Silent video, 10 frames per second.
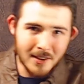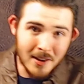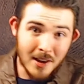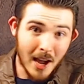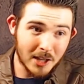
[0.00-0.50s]

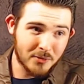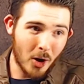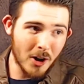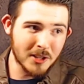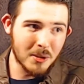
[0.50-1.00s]
As
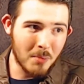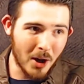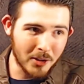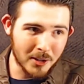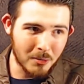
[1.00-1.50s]
far as the
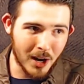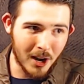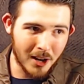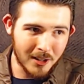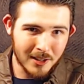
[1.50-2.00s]
mother,
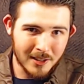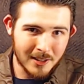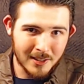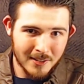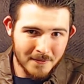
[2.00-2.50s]
well,
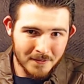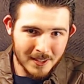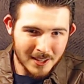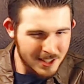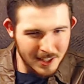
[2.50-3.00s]

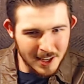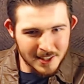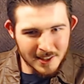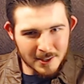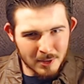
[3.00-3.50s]

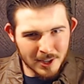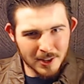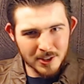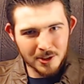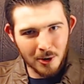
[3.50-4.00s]
it's one of
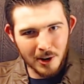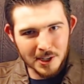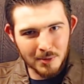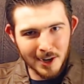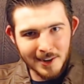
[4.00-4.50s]
those
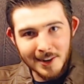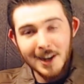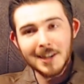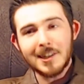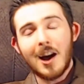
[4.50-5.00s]
stories where
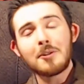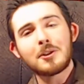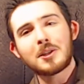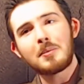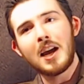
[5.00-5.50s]
it's
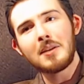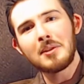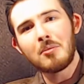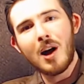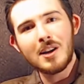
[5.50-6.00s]

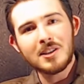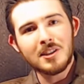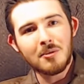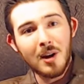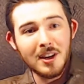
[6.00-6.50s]
understandable why she's
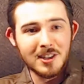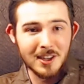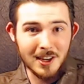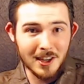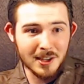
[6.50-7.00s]
the way
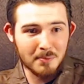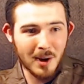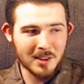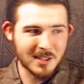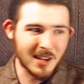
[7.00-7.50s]
she is, but
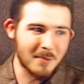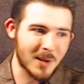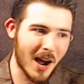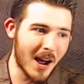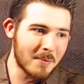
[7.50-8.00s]
at the same
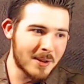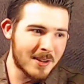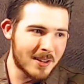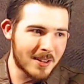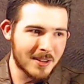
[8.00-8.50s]
time,
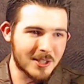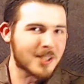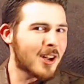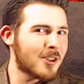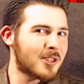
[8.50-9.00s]

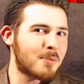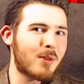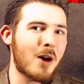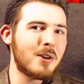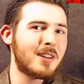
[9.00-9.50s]
she's also
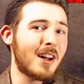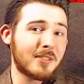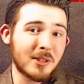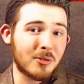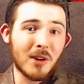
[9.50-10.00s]
probably not
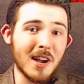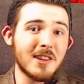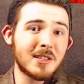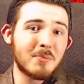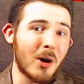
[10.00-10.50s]
the
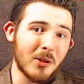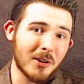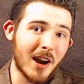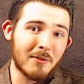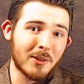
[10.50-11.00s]
greatest
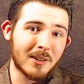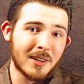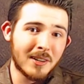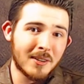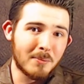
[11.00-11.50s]
mother ever.
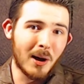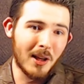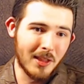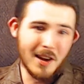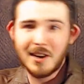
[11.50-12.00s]

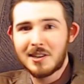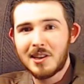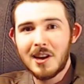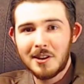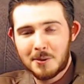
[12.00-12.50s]
But like I
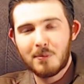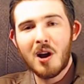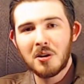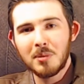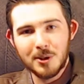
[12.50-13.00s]
said, it's
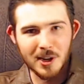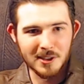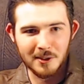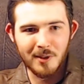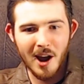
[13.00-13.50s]
probably
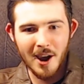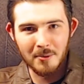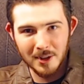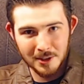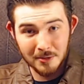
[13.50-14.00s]
justified
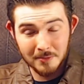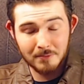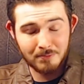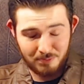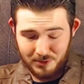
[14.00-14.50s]
once you
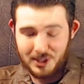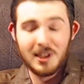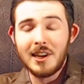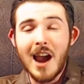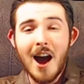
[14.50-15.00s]

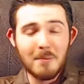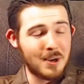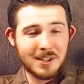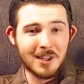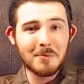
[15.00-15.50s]
see how
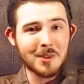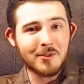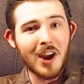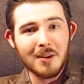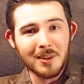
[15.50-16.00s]
messed up this
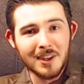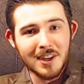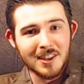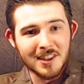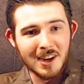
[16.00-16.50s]
family
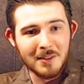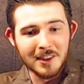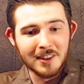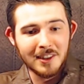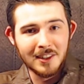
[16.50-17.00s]
is. I
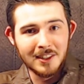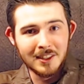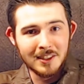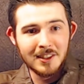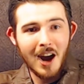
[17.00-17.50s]
mean,
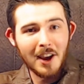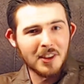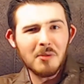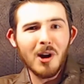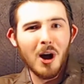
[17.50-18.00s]
I
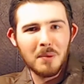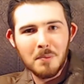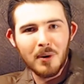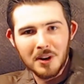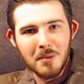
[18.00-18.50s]
think we'd all be
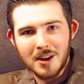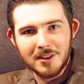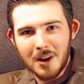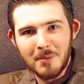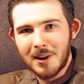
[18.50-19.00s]
pretty
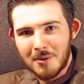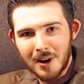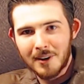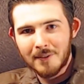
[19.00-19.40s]
messed up anyway.